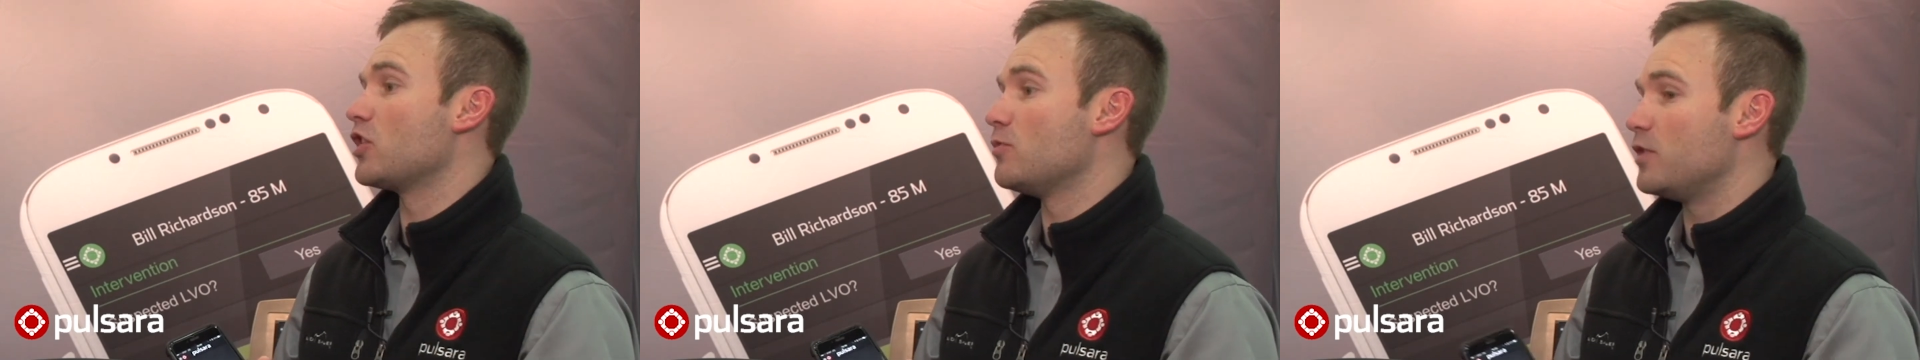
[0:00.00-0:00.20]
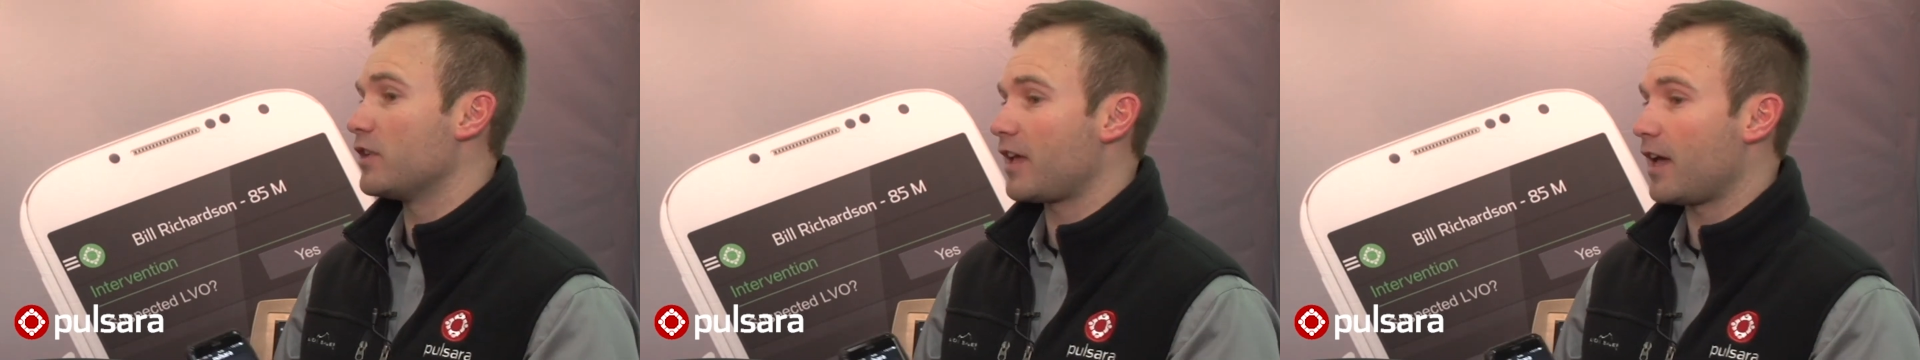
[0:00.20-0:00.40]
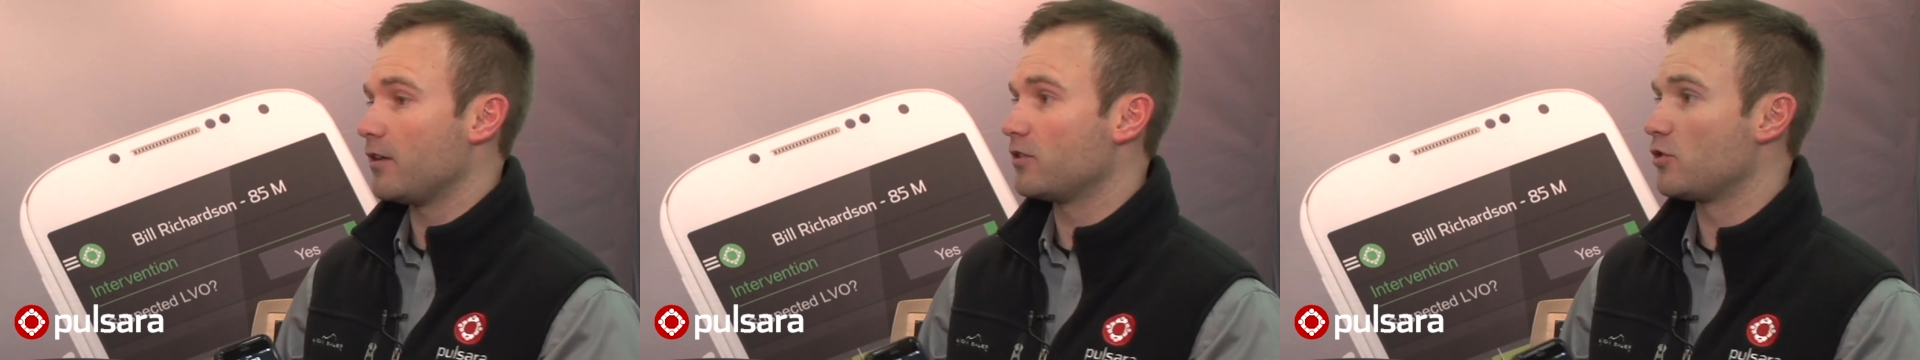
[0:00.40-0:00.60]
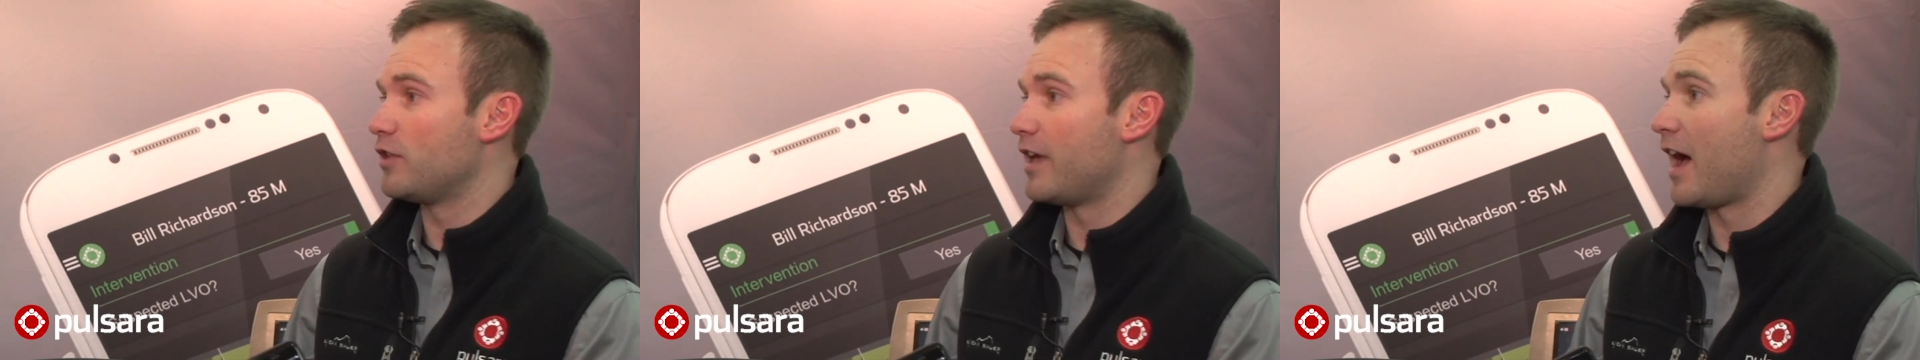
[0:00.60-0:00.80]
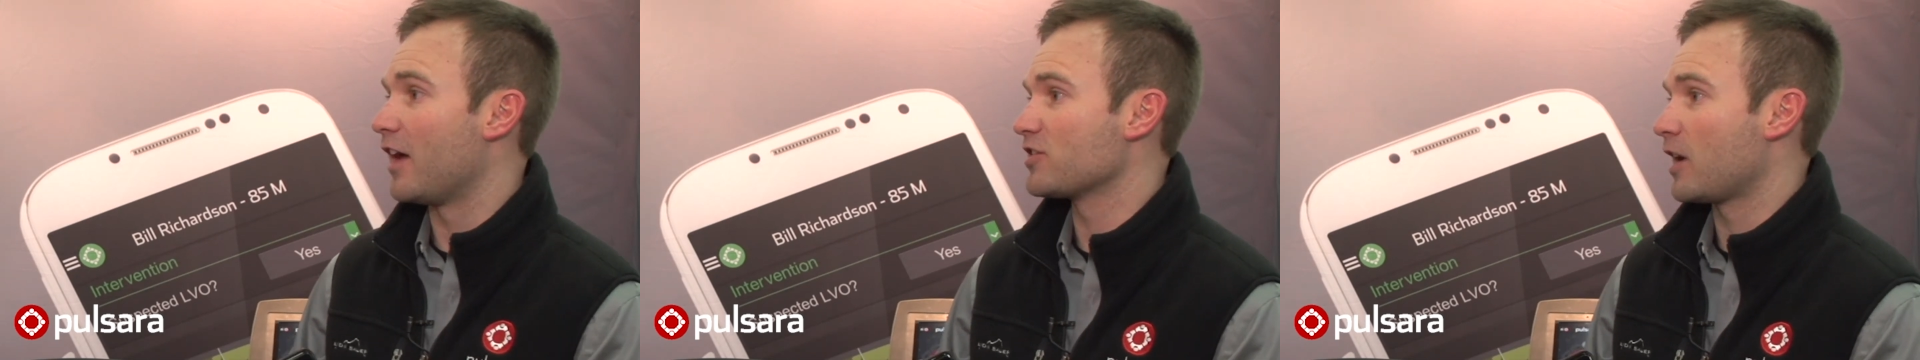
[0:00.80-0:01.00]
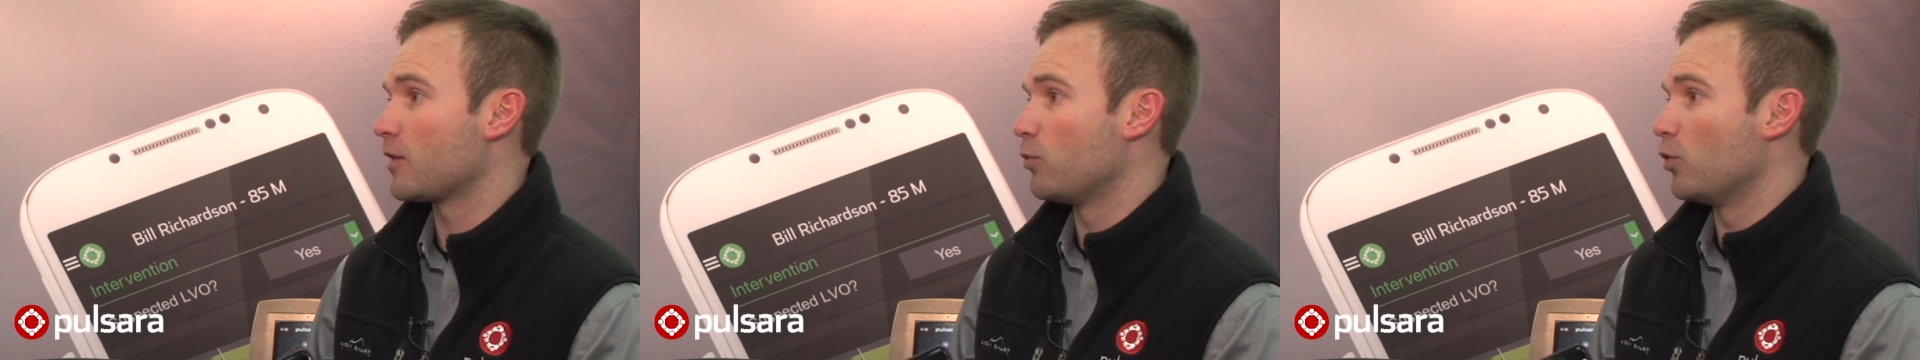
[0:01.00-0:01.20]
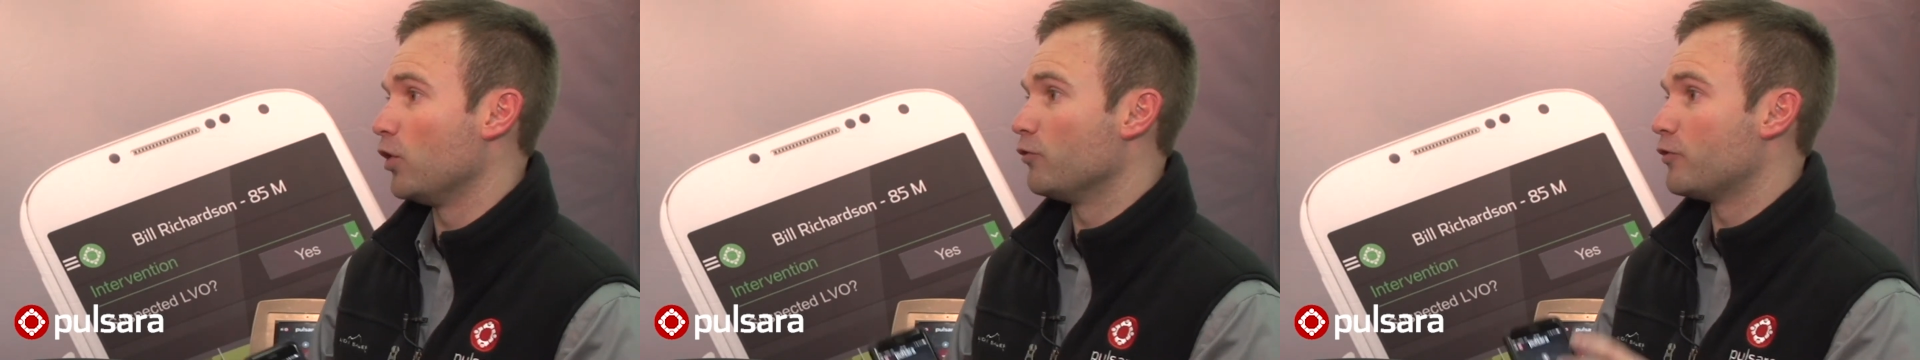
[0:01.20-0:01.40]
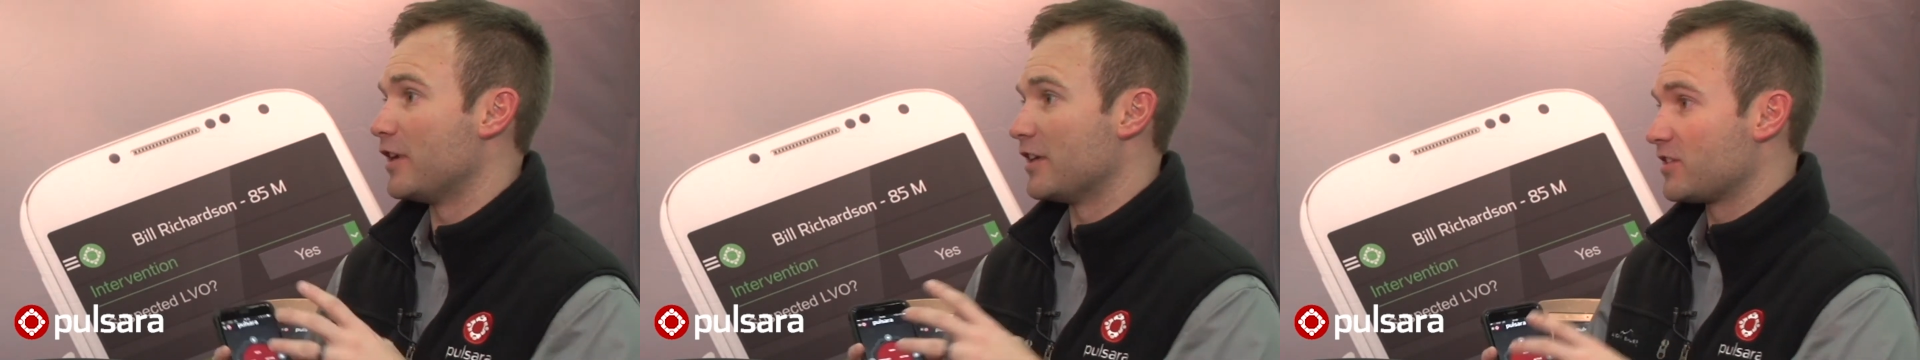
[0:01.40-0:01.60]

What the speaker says: communicate to the outside world via